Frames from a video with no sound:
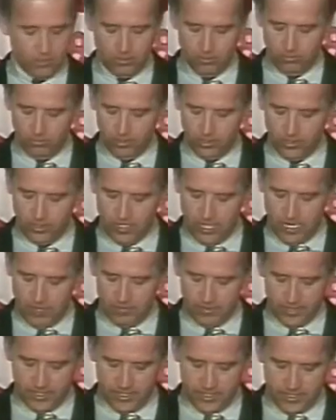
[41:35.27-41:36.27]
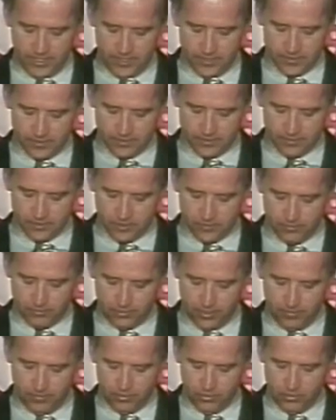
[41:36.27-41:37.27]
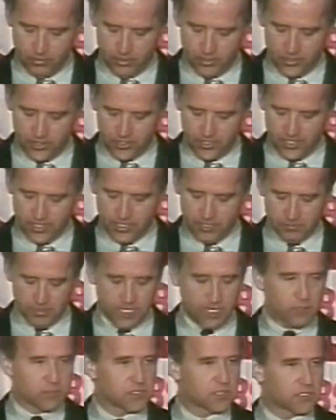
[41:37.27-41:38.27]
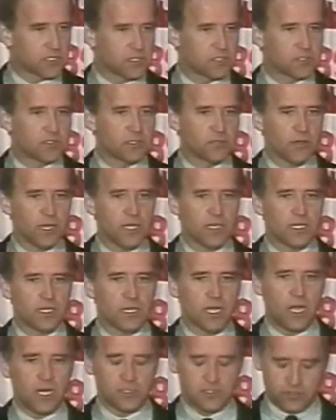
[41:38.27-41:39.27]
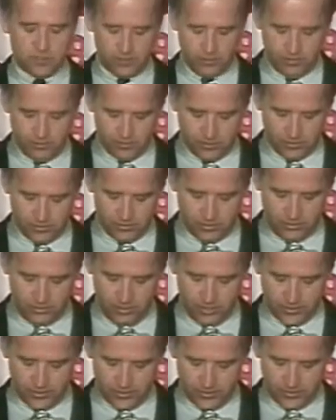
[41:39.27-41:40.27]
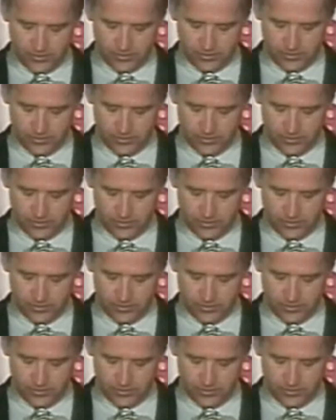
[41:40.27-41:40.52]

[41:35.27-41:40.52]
what nominees to the Supreme Court think about such great constitutional questions.